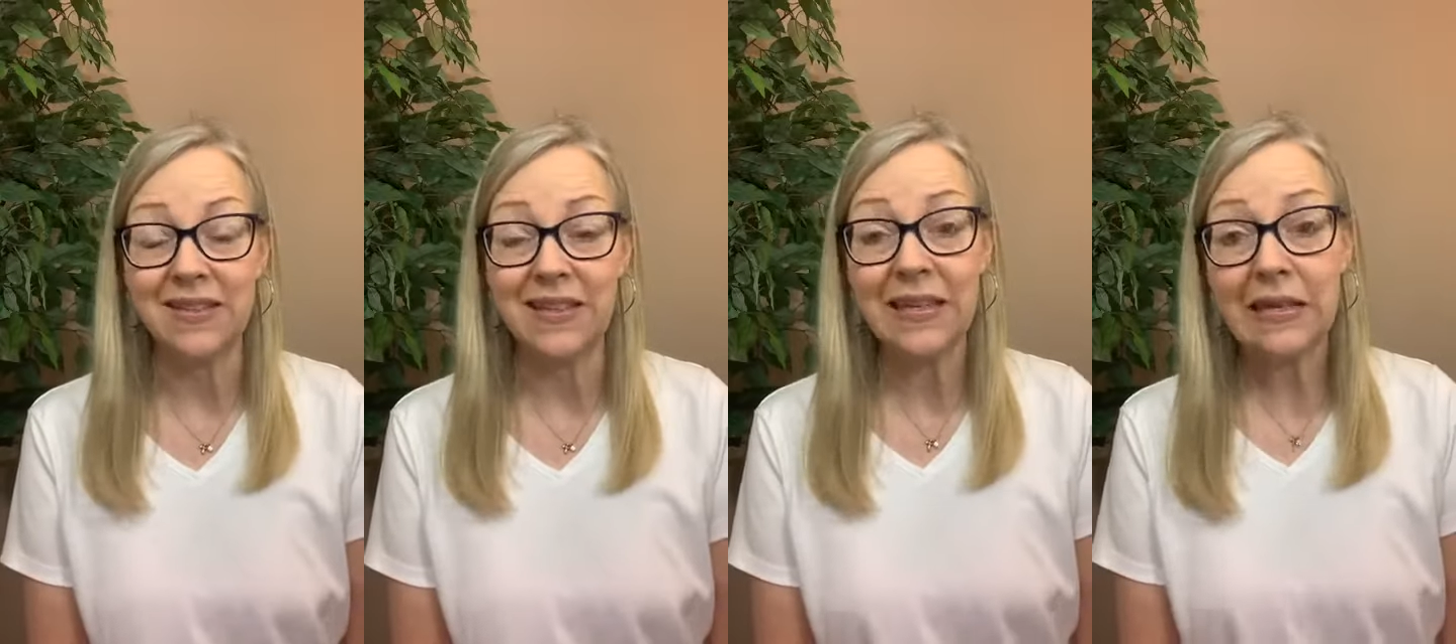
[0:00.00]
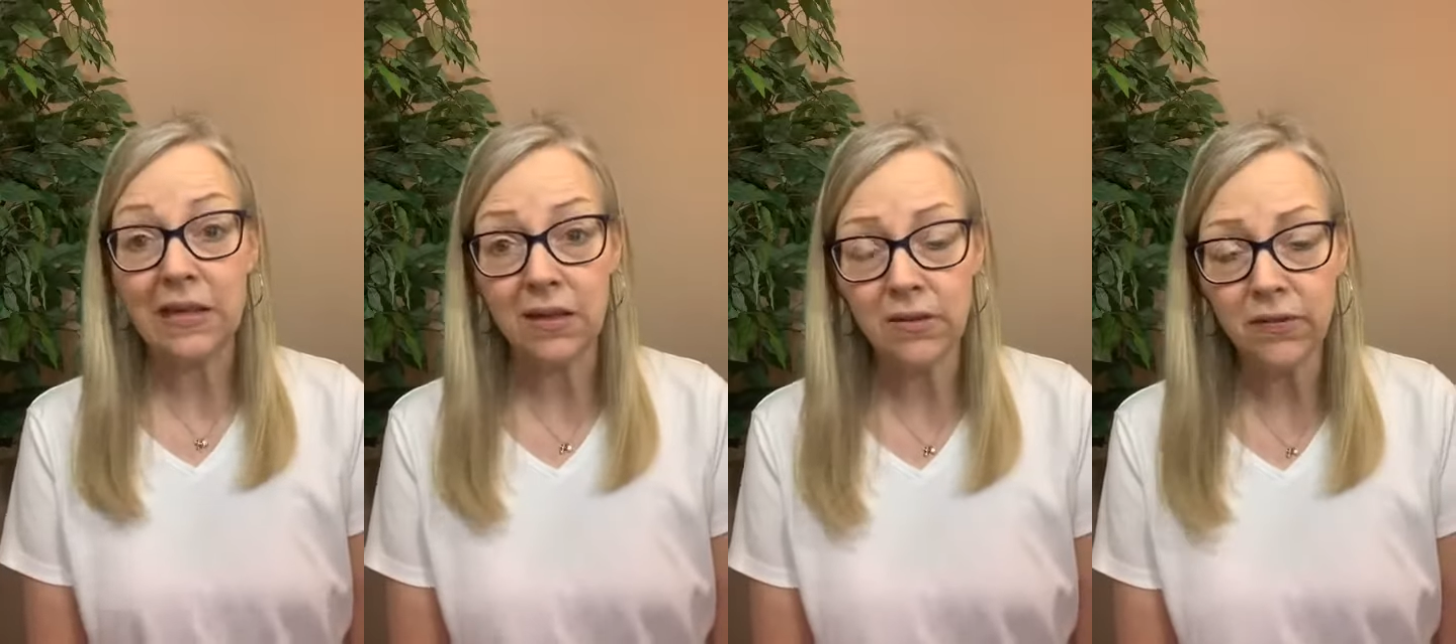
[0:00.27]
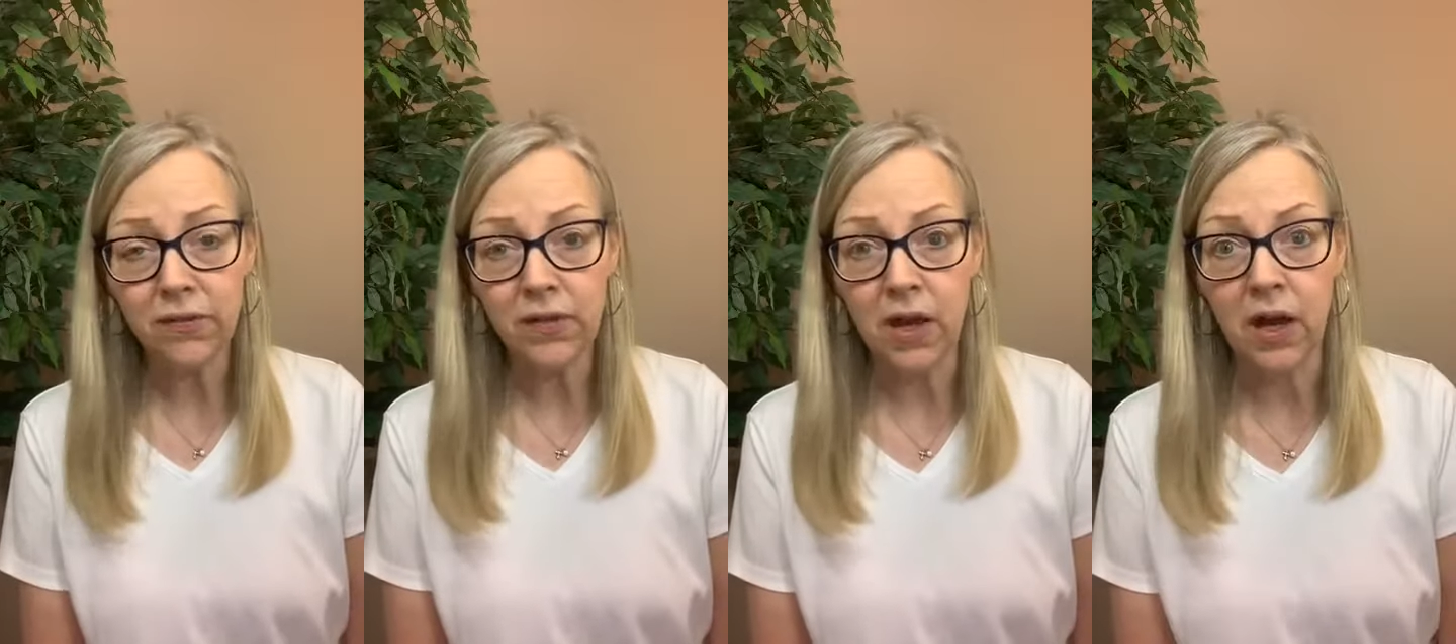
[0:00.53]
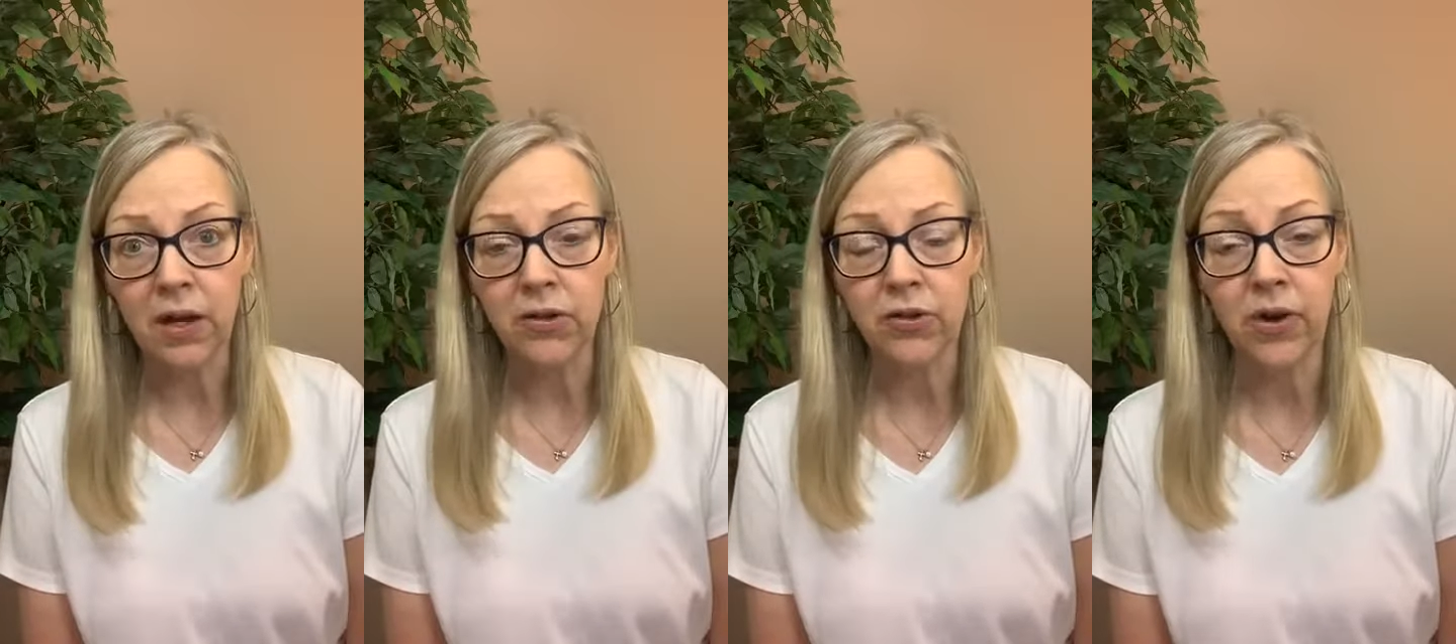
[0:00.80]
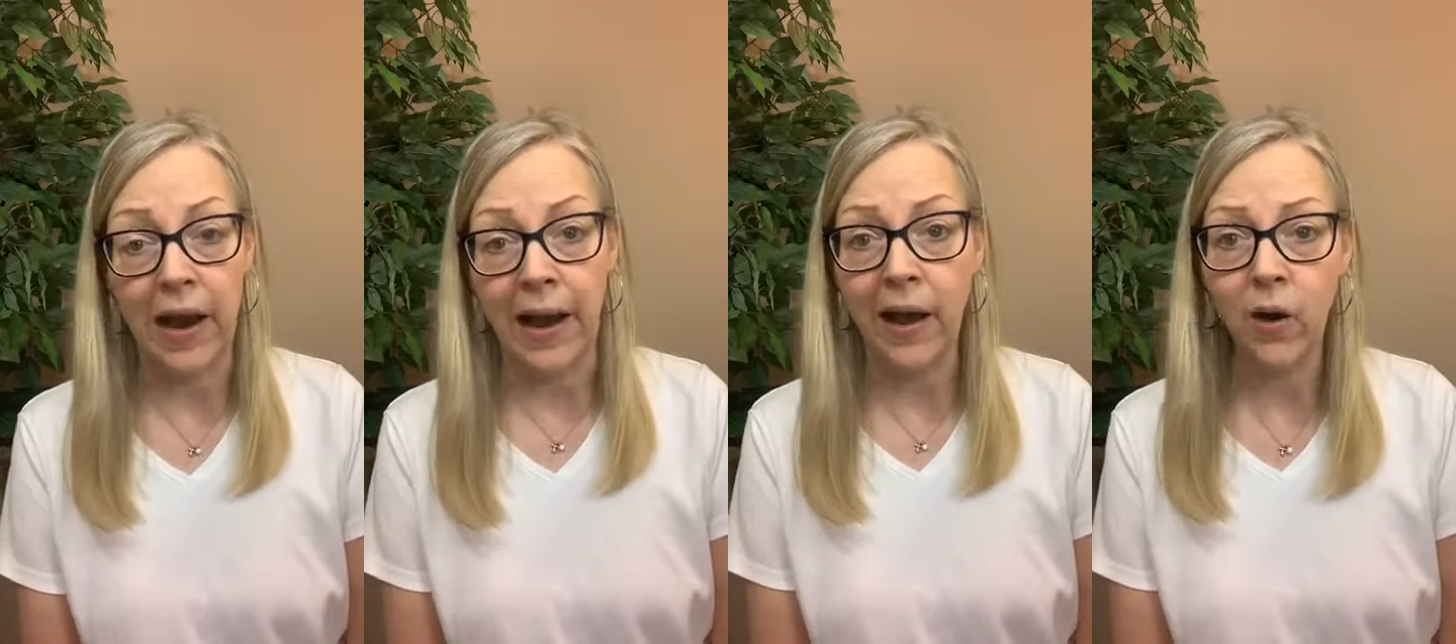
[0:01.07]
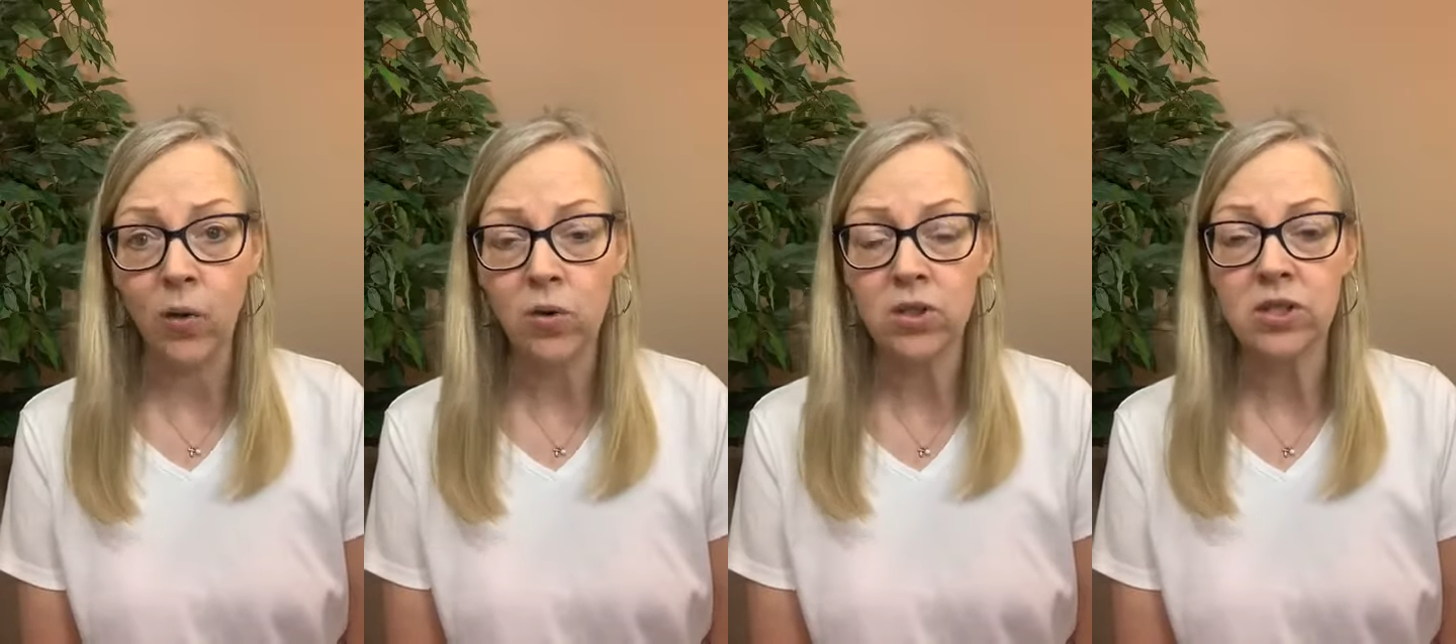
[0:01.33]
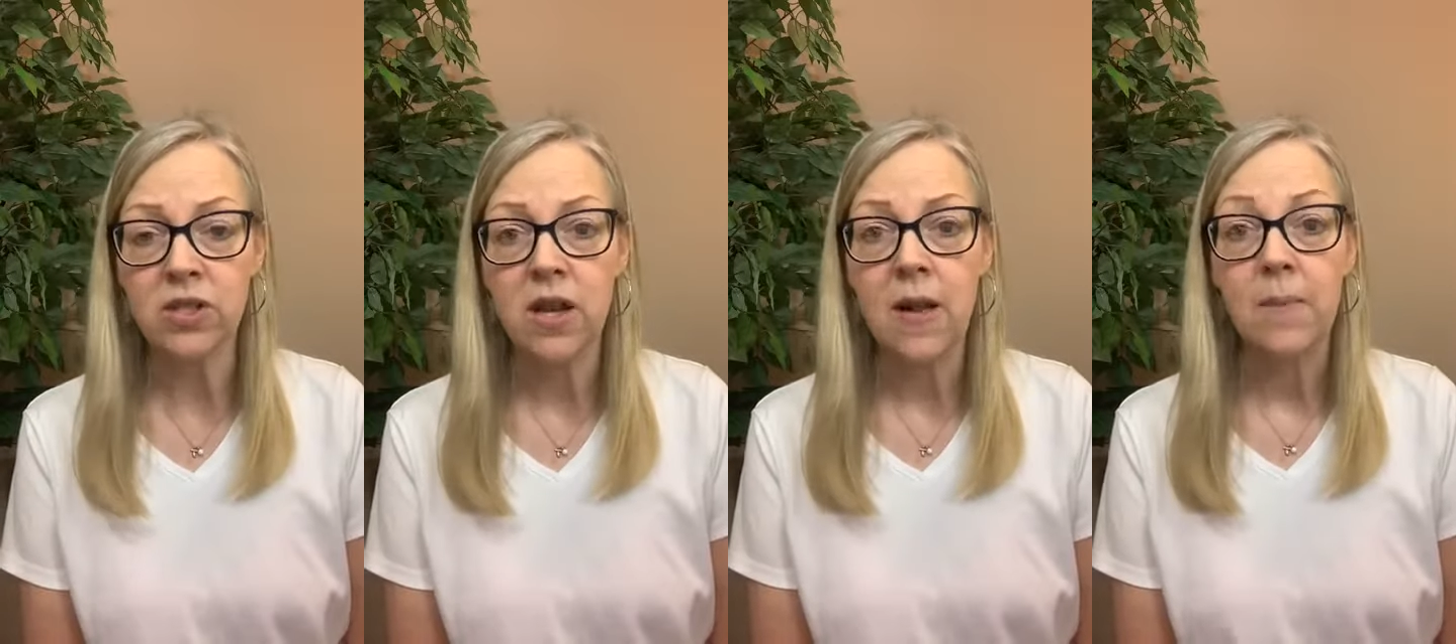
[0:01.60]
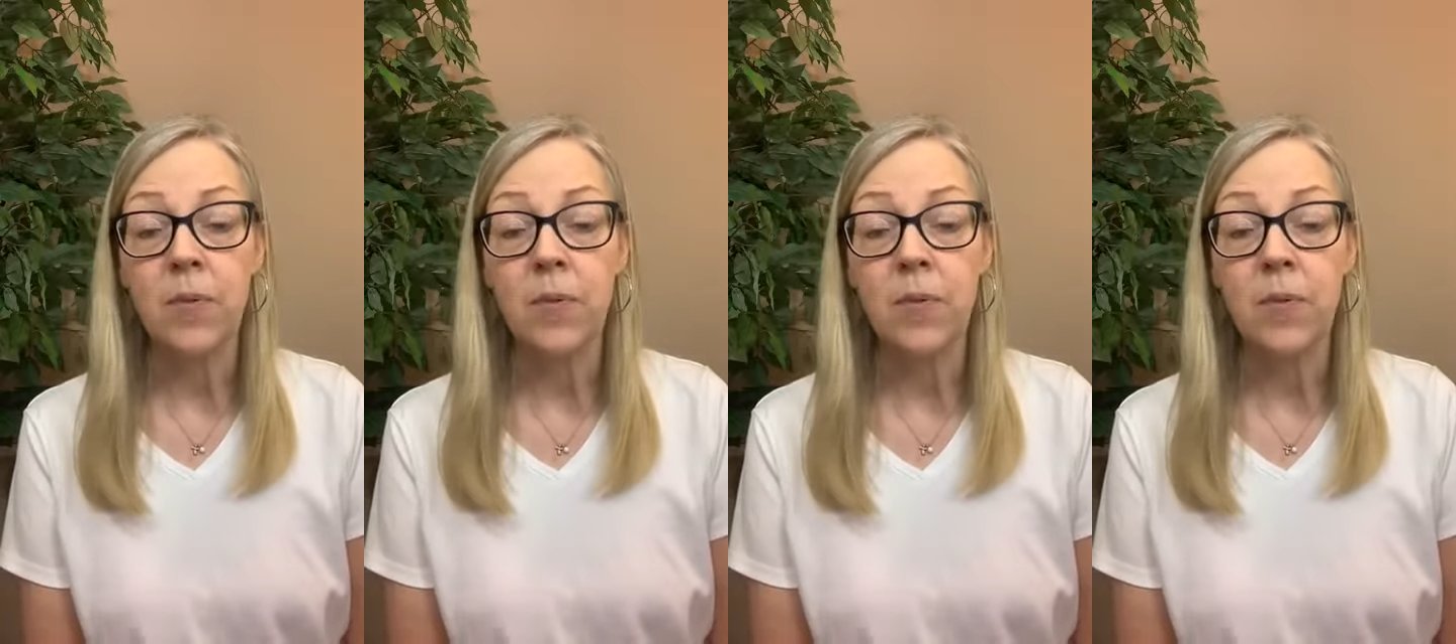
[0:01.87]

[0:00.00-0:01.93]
leave and you're out,